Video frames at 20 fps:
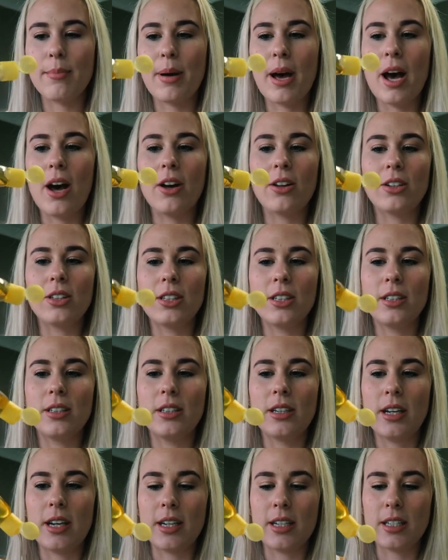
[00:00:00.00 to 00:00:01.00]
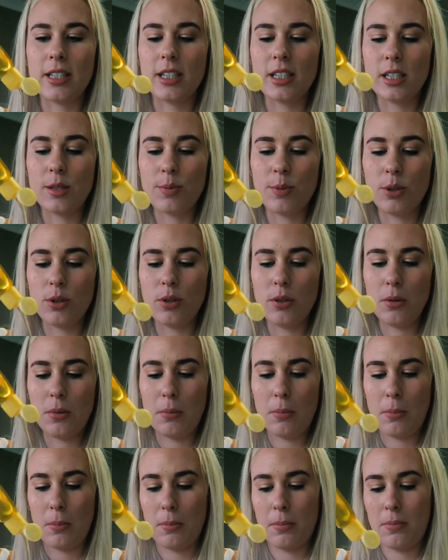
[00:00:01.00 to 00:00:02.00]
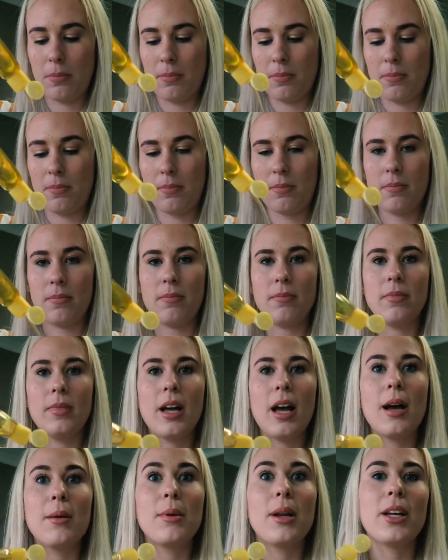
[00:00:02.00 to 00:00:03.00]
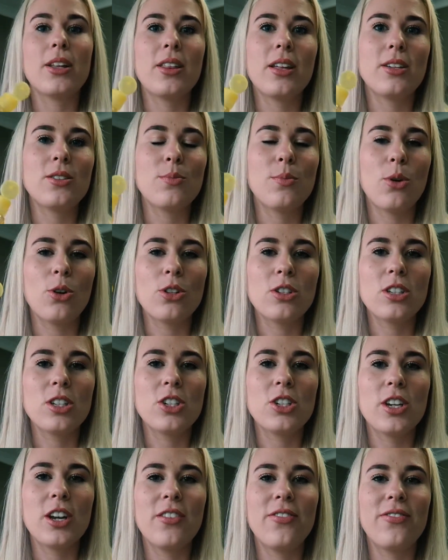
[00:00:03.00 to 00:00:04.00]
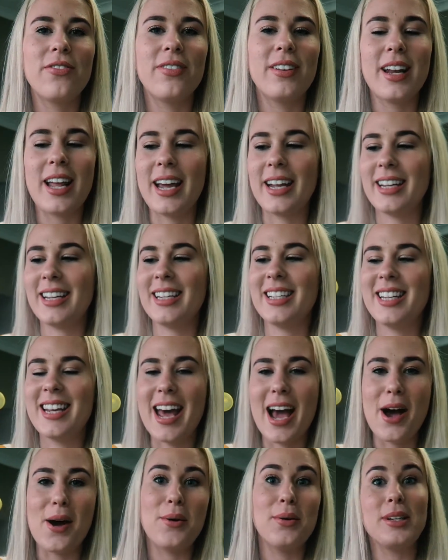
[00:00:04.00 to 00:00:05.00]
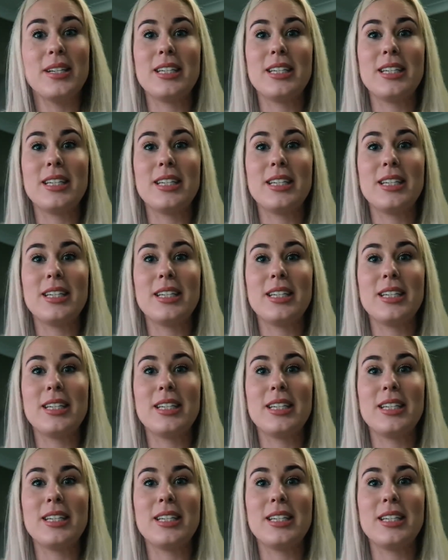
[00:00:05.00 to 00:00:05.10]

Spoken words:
about a teaspoon. I'm like those master chef ladies now.